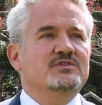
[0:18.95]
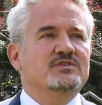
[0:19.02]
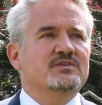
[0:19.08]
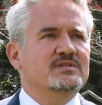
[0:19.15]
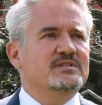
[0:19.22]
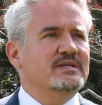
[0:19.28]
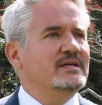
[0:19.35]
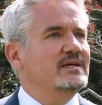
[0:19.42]
So
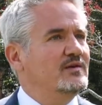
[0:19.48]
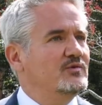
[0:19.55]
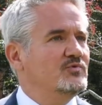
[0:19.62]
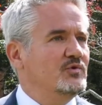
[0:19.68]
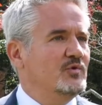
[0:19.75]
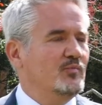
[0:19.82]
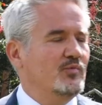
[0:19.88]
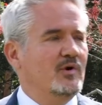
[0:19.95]
it's thinking through
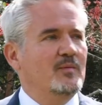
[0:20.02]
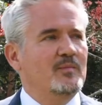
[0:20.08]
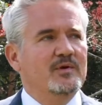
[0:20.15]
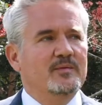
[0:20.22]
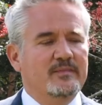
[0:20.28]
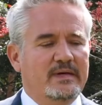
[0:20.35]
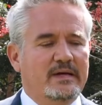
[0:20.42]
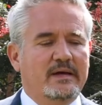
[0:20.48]
the
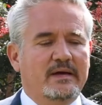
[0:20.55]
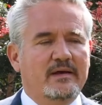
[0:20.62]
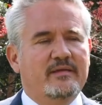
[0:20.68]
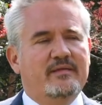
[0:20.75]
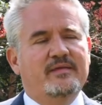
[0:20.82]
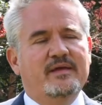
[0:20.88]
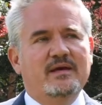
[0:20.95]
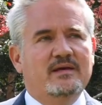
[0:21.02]
problem,
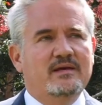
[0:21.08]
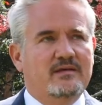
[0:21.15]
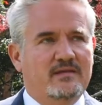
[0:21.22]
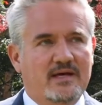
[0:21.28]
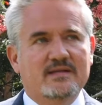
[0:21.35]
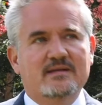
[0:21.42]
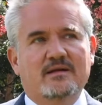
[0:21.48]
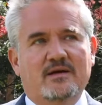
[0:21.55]
thinking
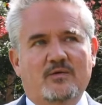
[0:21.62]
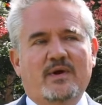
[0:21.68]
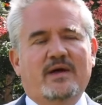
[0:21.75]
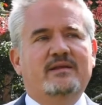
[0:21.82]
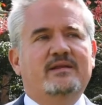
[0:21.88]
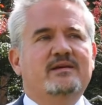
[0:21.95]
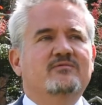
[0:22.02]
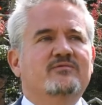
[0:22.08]
then
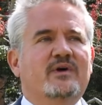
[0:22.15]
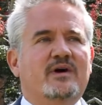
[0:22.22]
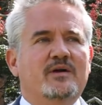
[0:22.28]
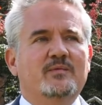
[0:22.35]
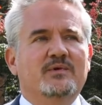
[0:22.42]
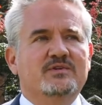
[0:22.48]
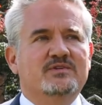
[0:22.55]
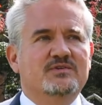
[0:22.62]
around the
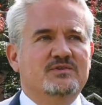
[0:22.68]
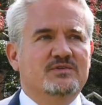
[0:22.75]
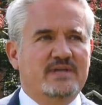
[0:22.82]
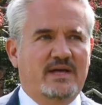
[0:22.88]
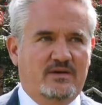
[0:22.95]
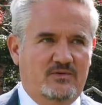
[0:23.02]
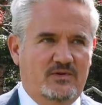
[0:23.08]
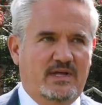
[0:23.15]
environment to
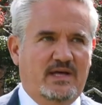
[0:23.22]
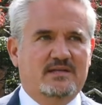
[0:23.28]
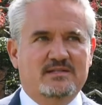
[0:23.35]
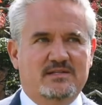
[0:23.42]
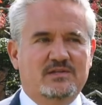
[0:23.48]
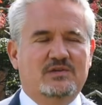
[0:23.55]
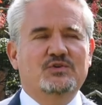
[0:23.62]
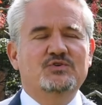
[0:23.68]
tackle that
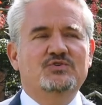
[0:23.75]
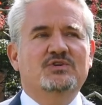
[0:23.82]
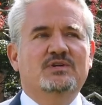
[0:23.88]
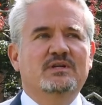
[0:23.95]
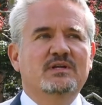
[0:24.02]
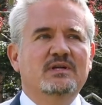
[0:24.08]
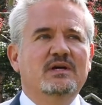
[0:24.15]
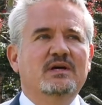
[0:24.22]

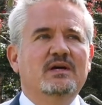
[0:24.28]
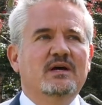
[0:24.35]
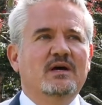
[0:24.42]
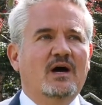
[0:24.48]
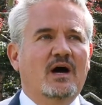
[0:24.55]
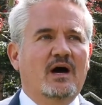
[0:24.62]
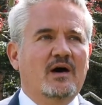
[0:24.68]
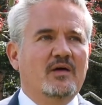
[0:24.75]
solution.
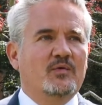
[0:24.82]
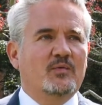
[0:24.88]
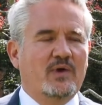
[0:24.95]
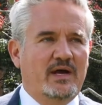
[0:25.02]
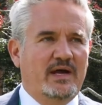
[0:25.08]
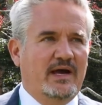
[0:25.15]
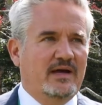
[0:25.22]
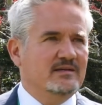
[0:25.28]
Are the
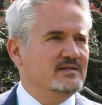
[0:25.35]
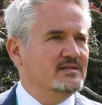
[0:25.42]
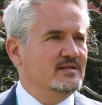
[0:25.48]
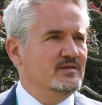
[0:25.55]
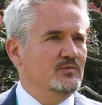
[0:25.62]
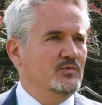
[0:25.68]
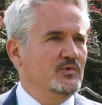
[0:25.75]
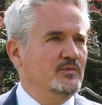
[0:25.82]
right actors in
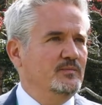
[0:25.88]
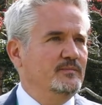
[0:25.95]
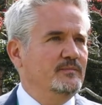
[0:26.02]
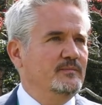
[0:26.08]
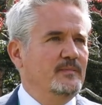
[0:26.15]
the room?